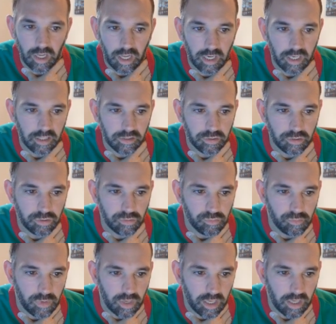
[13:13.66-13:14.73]
I got to
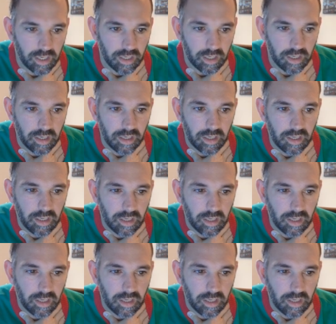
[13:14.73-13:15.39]
zoom in